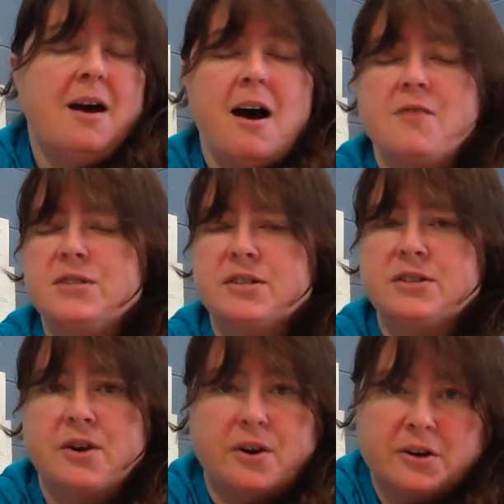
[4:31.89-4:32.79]
Obviously,
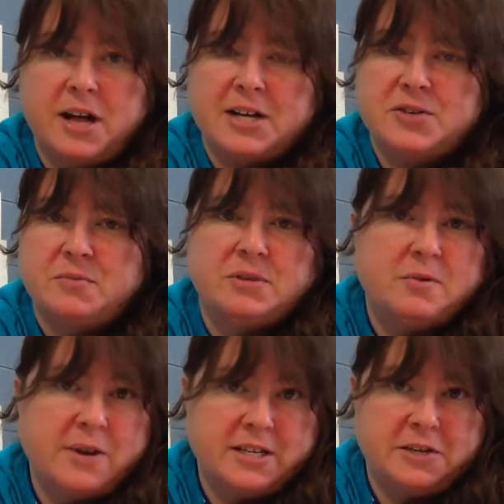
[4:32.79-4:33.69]
the art classroom is
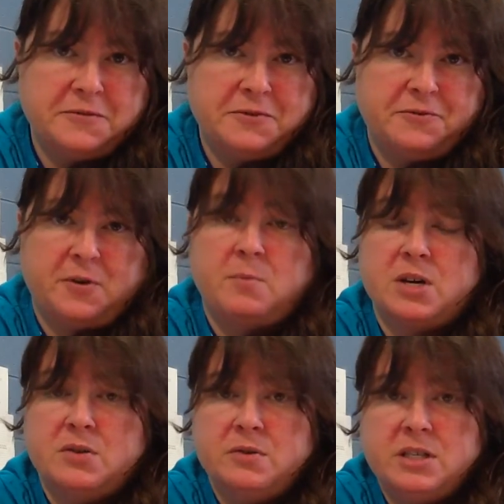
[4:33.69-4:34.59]
quite different from
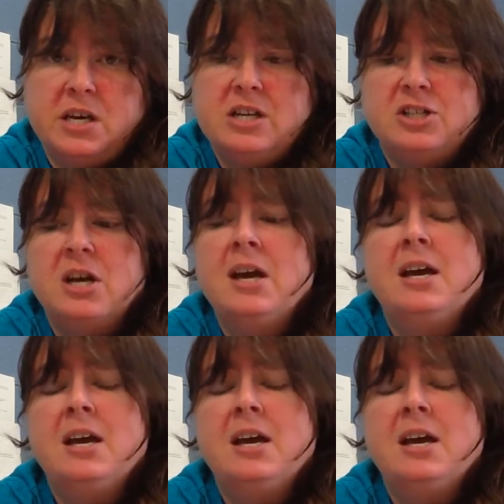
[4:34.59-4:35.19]
what you teach,